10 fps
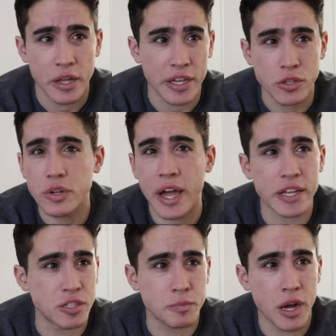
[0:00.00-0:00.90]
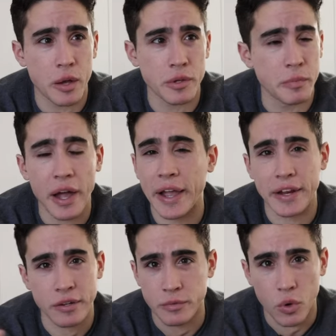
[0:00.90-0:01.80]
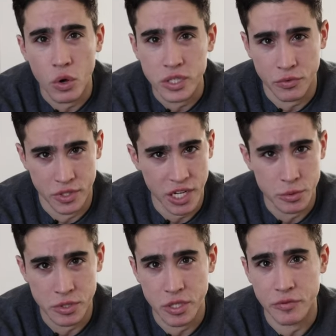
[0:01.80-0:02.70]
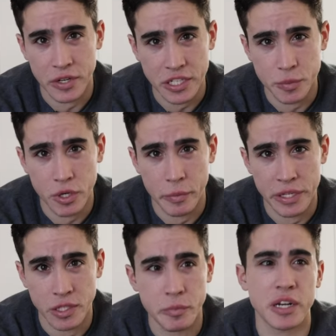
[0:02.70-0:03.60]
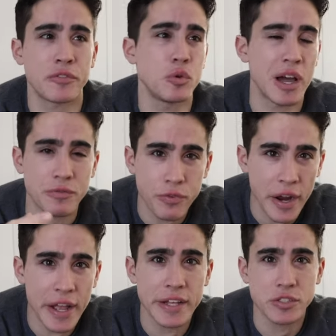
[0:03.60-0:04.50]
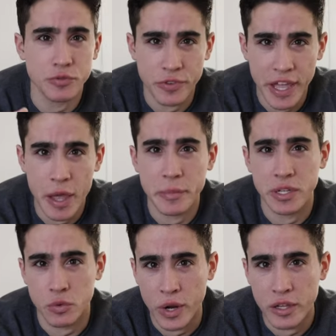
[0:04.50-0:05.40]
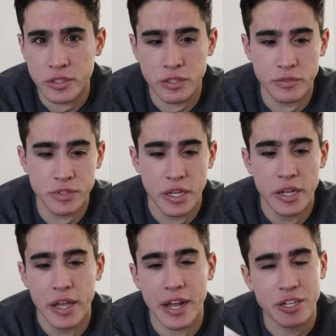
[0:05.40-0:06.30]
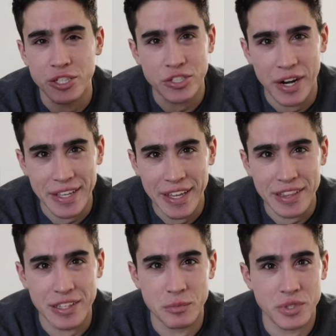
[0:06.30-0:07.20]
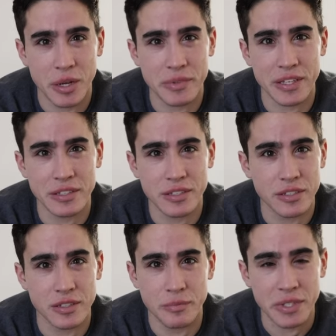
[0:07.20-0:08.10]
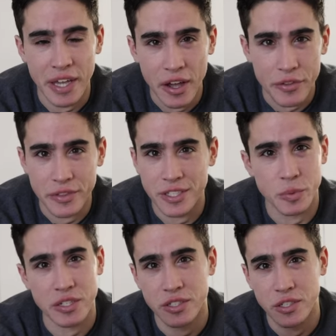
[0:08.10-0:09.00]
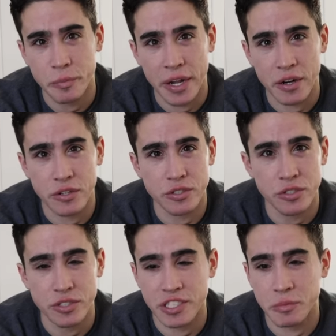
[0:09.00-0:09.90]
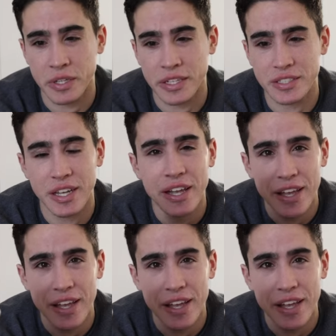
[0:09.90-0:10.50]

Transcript: Uh, you guys are probably buying all different types of stuff and experimenting, but if you have friends or family or relatives and you're just trying to get them something to be healthy, especially your parents, your siblings,